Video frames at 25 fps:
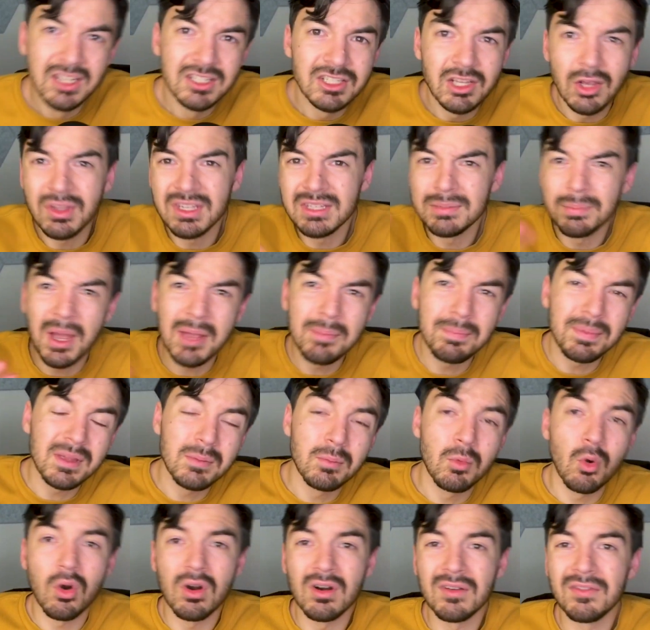So this might be
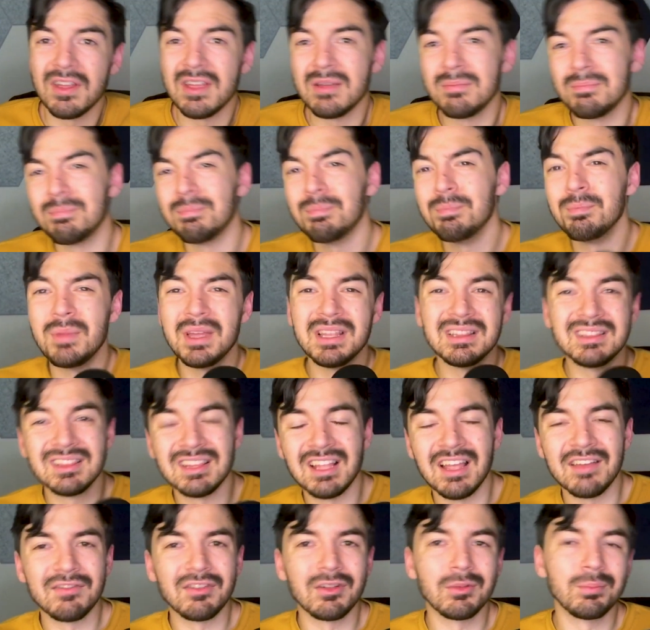more of a
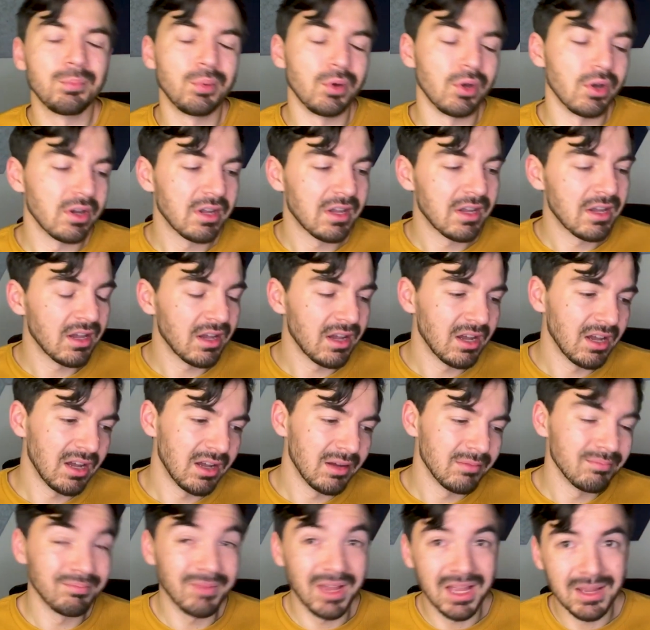mid-level book.
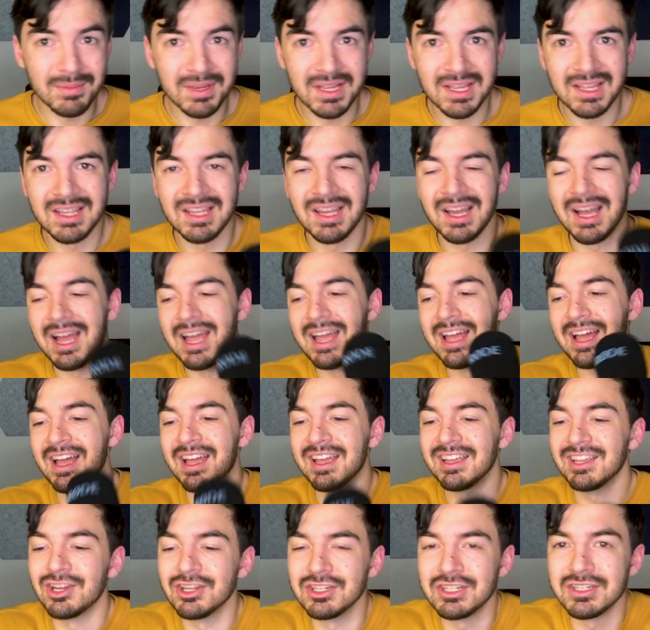Maybe I
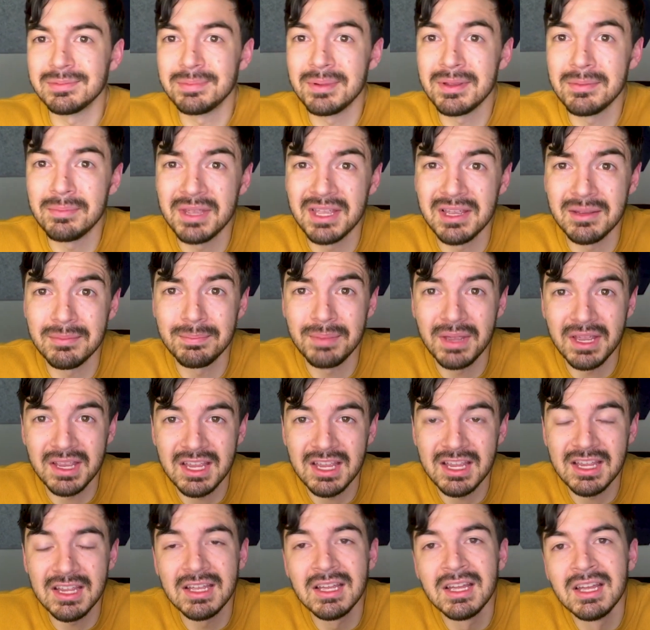could just be being
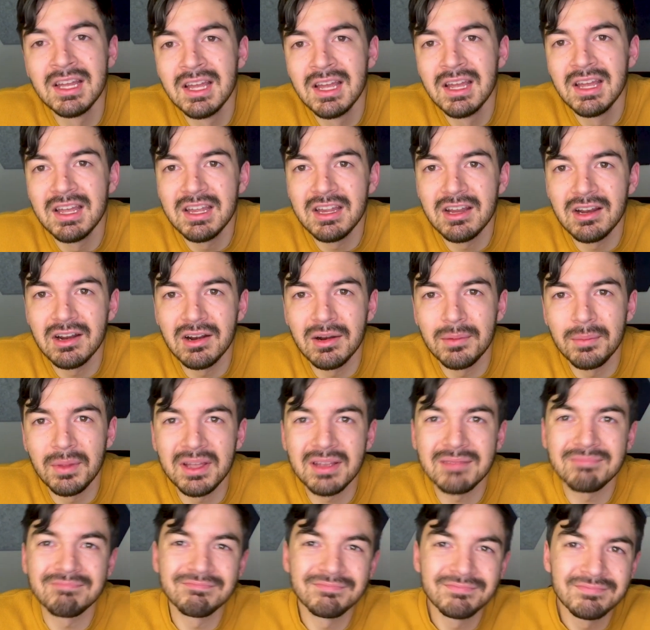picky here. I'm
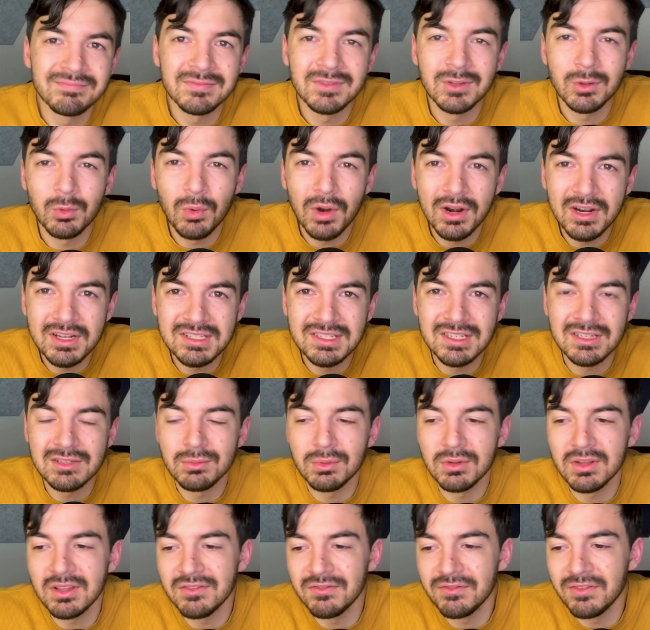like, where does this
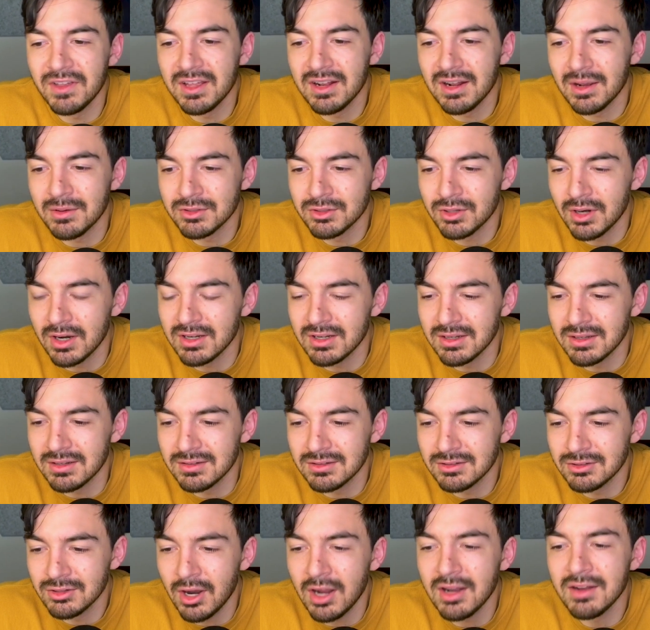really fit? I was trying
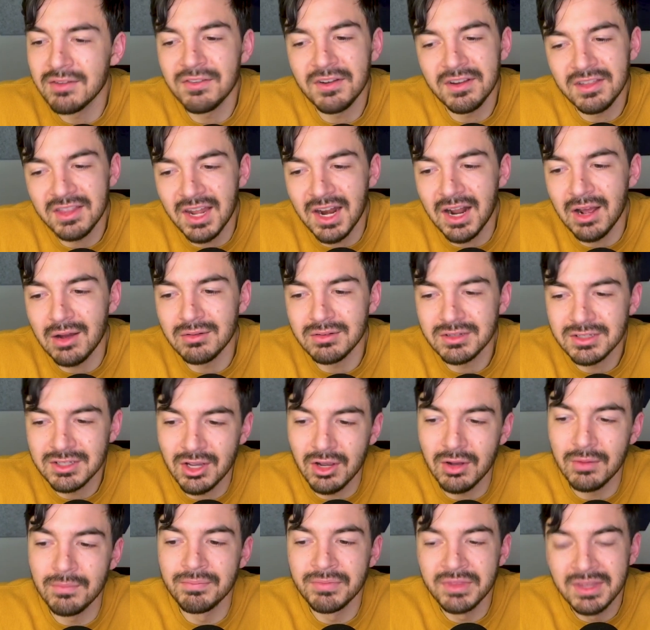to figure that out.
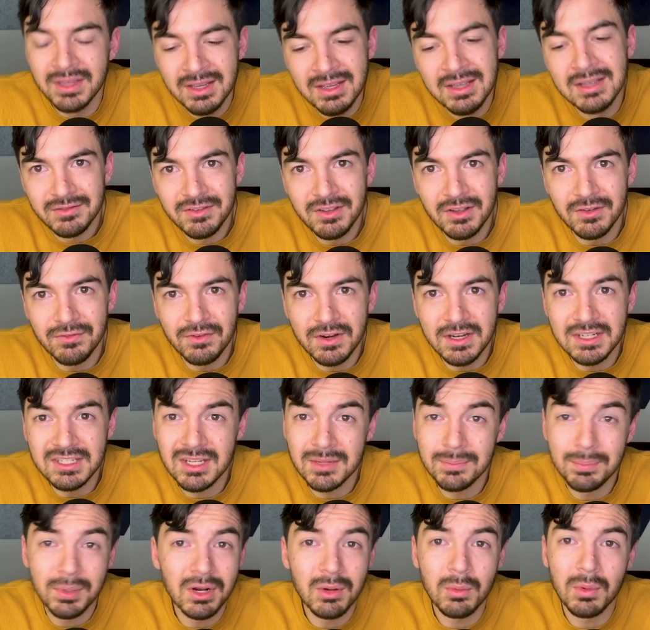So feel free
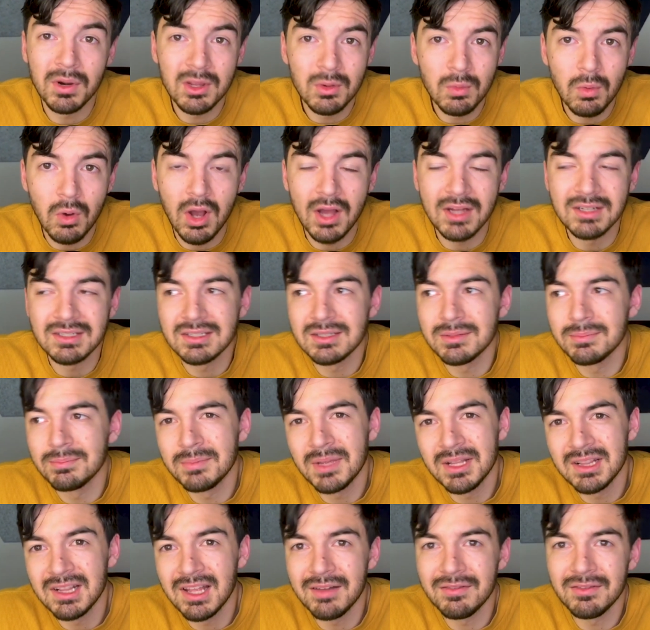to put it where you want,
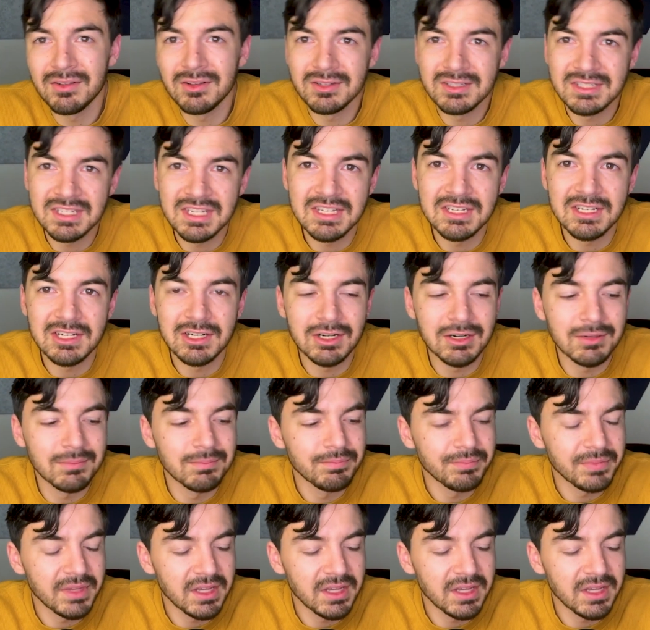mid-level, senior.